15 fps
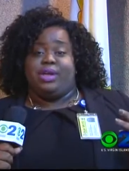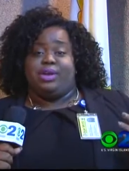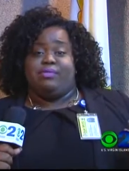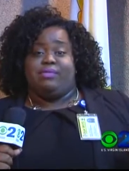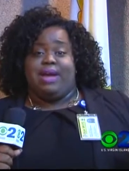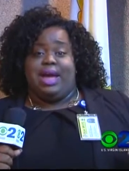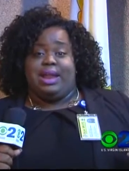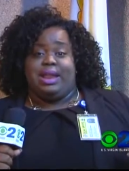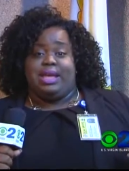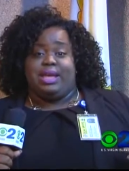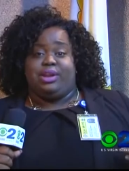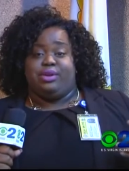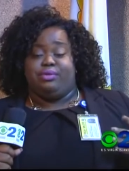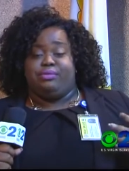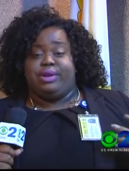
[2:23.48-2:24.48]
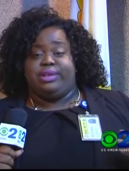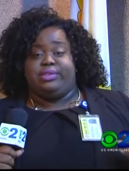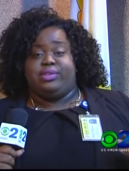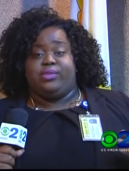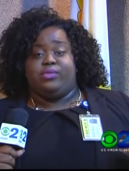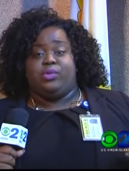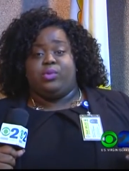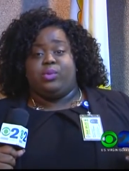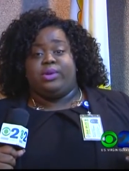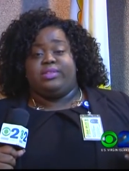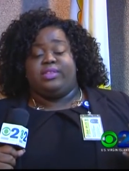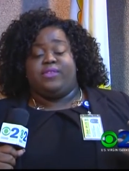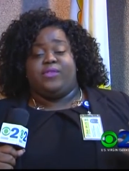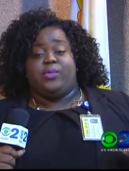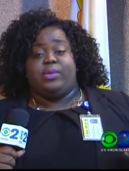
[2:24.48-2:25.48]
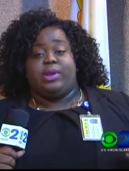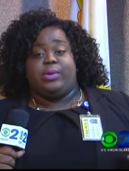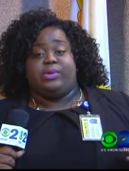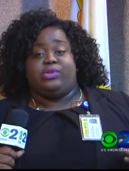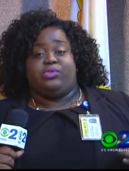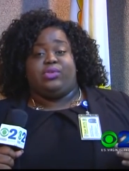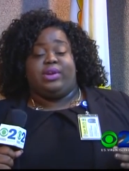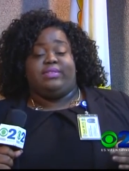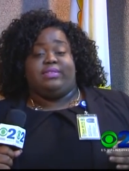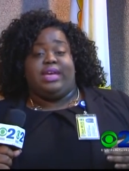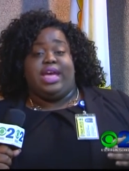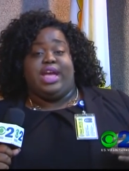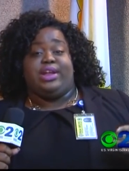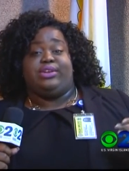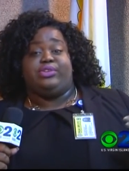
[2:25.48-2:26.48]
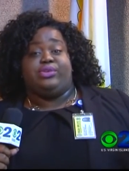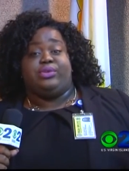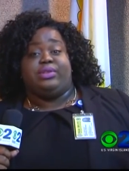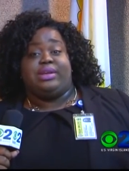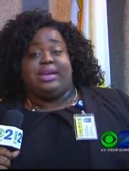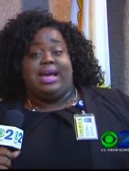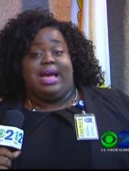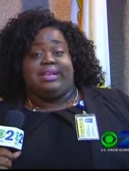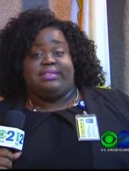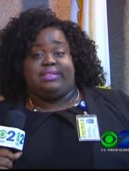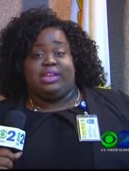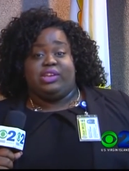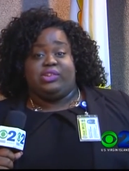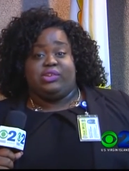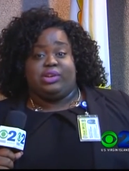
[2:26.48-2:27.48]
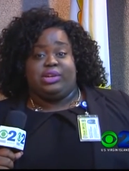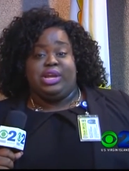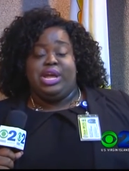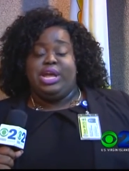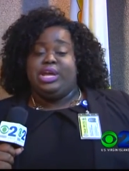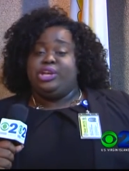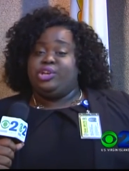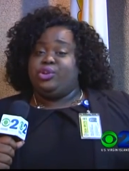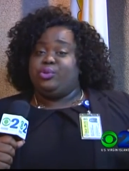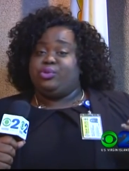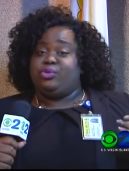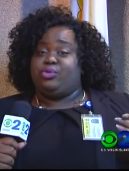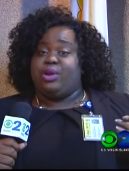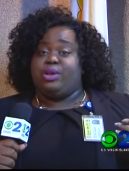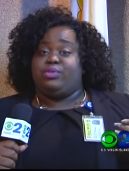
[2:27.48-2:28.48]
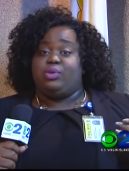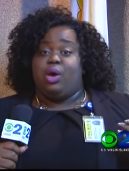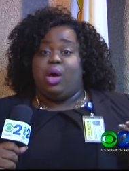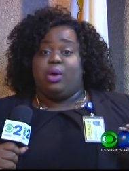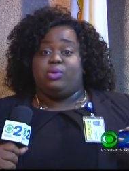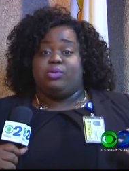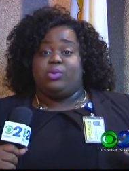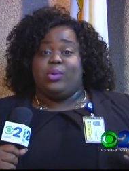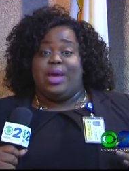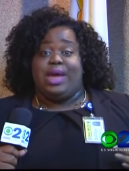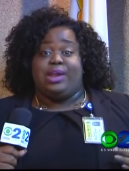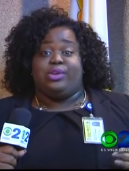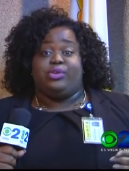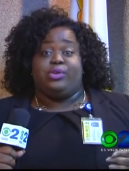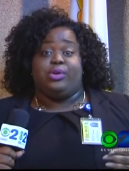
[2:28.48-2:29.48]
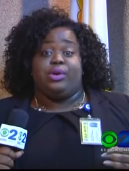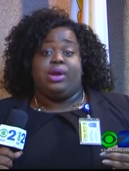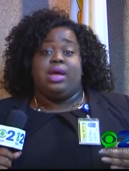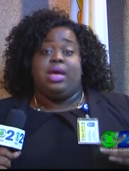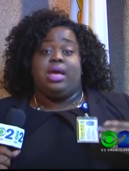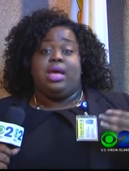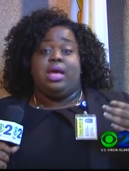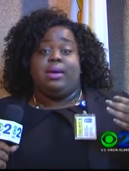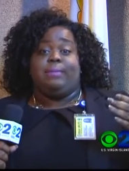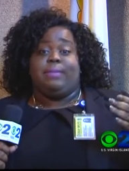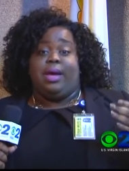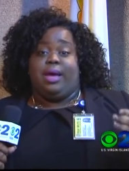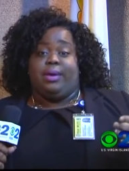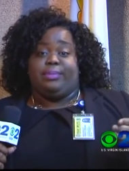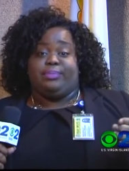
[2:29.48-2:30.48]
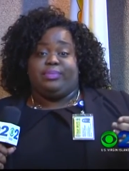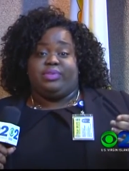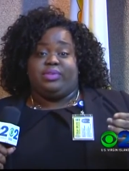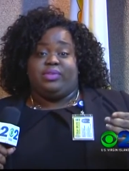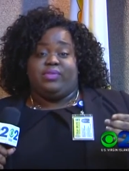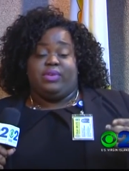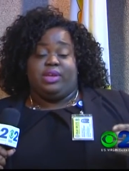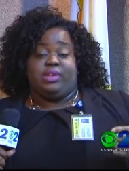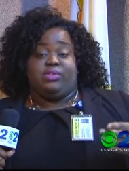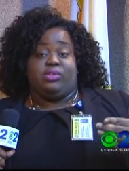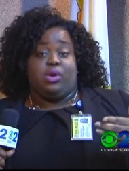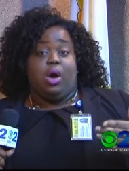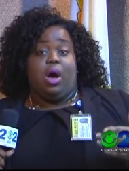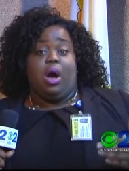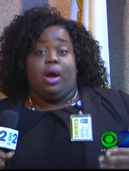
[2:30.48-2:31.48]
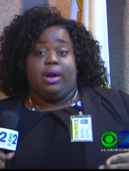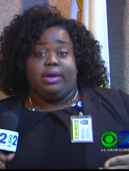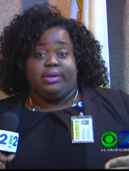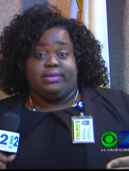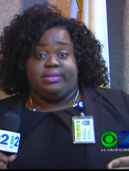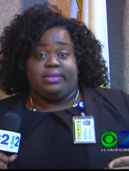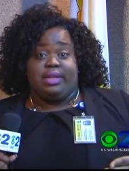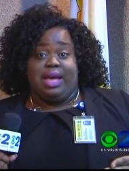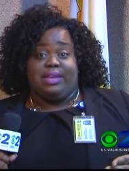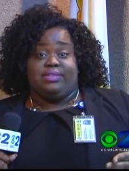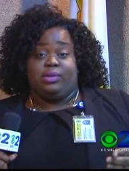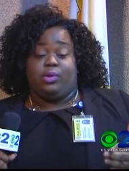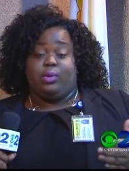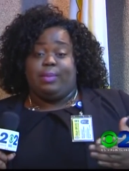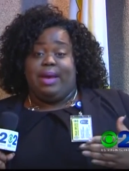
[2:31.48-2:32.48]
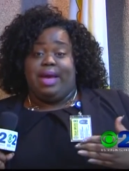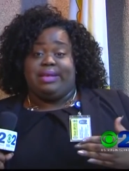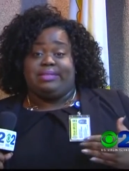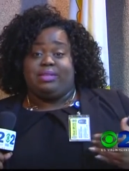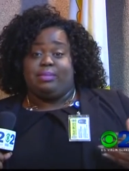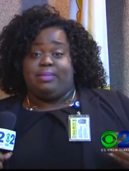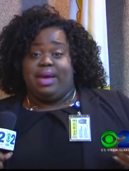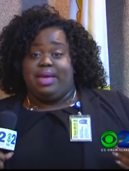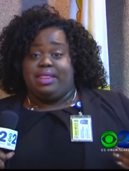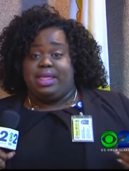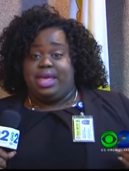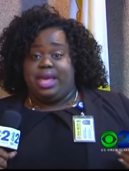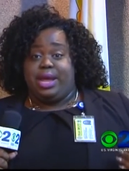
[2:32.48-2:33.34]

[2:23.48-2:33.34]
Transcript: erratic and aggressive towards everyone that was trying to enter the gas station. She was trying to also enter um, civilians' cars as they were passing by the